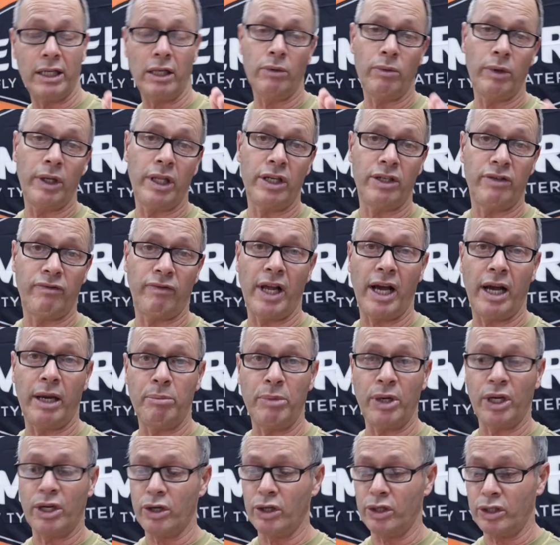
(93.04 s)
with this fly
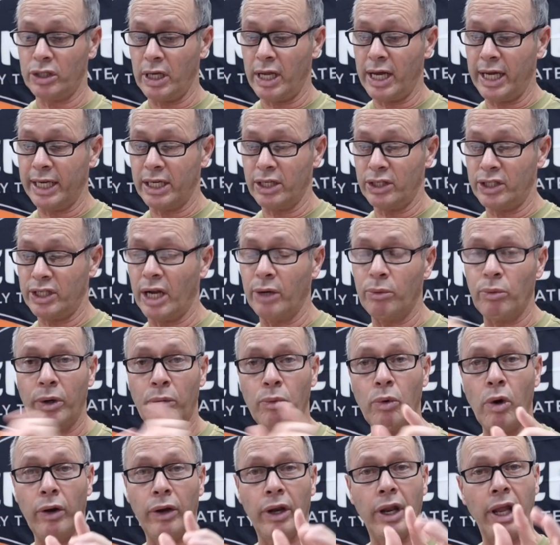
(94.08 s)
because, like I said, we
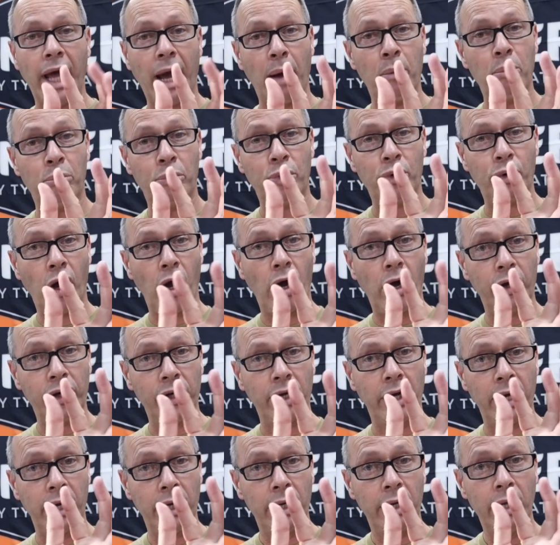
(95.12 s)
want that
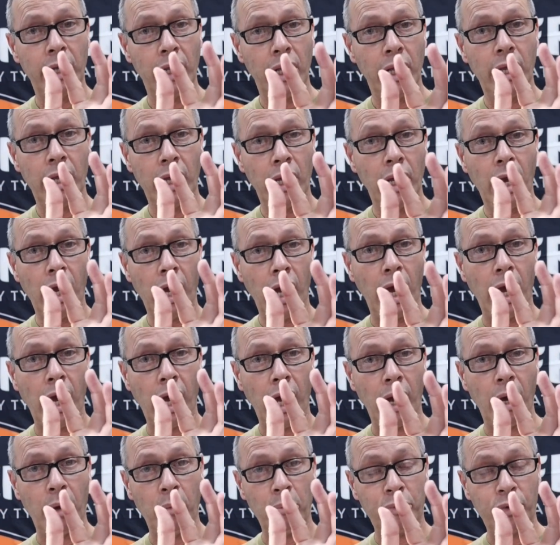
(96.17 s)
broader
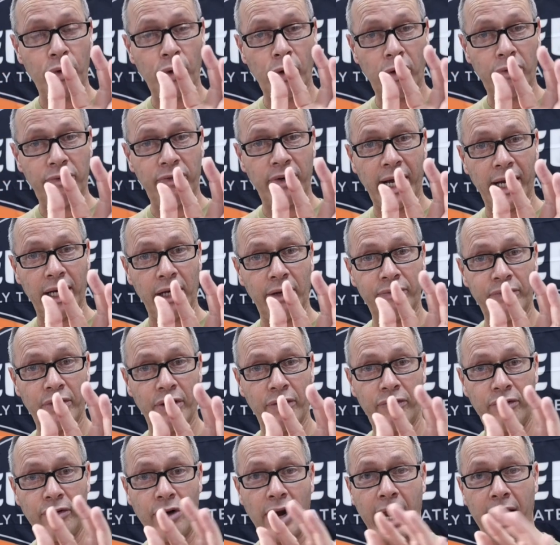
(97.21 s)
profile of the
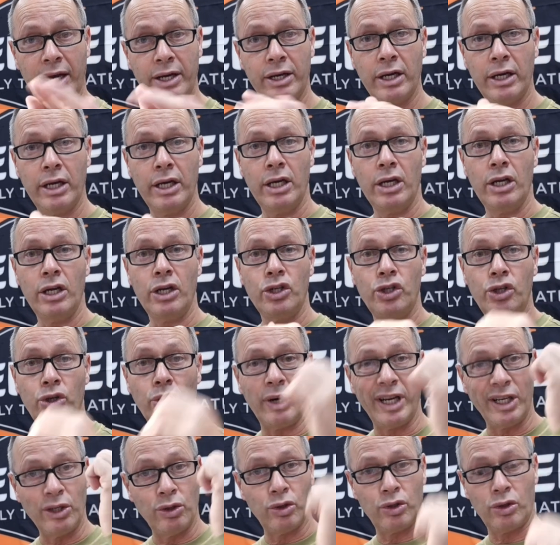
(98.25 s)
thread so it
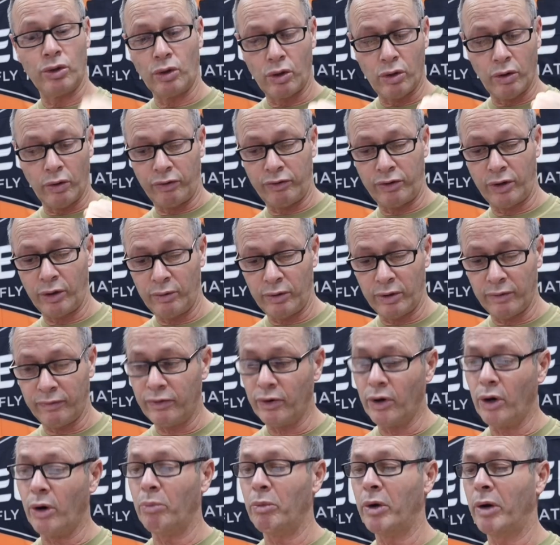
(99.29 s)
doesn't cut through the
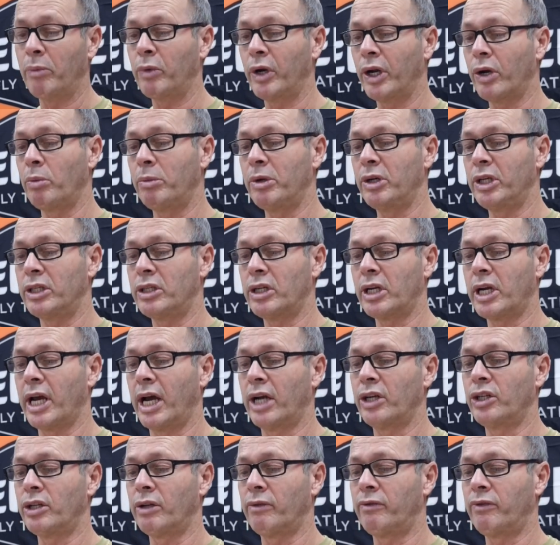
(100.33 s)
foam when we come in to
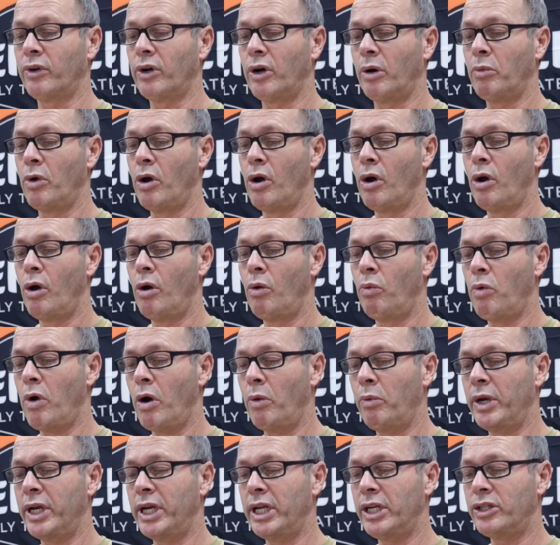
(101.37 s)
catch the foam. What we
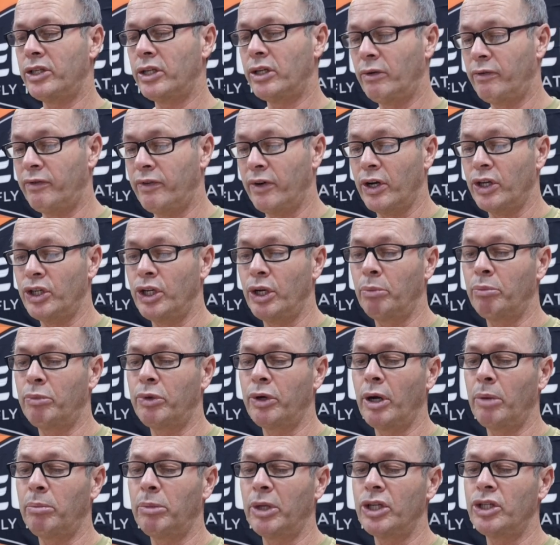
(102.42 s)
need to do first, you can
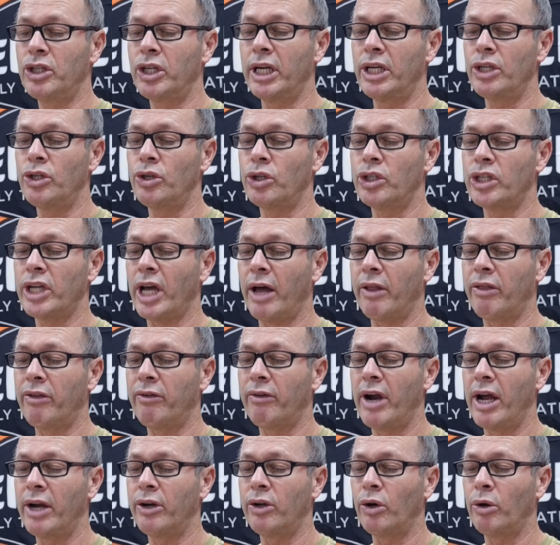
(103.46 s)
probably see just that
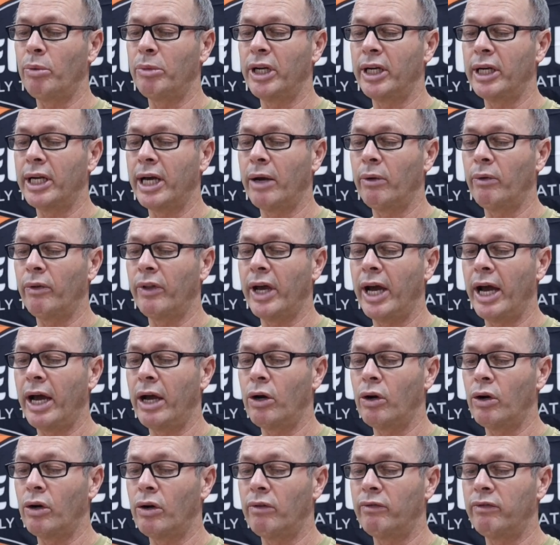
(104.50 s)
thread opening out there.
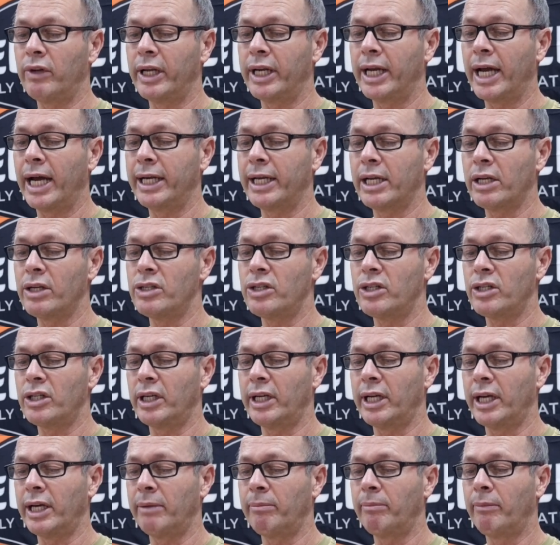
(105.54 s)
Hopefully I can see
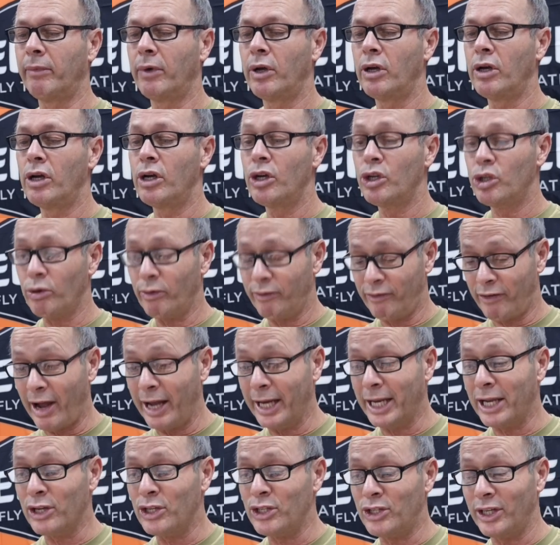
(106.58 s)
it. So if I
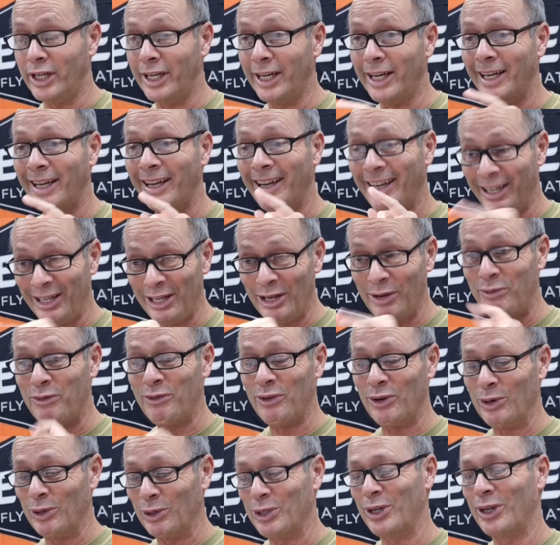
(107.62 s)
can see it, you
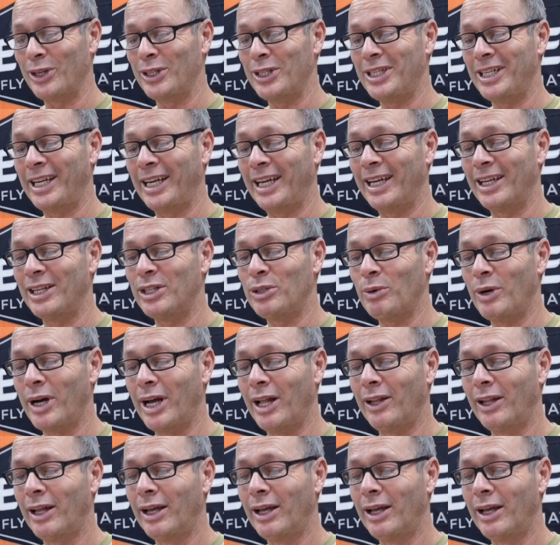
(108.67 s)
folks can see it as well.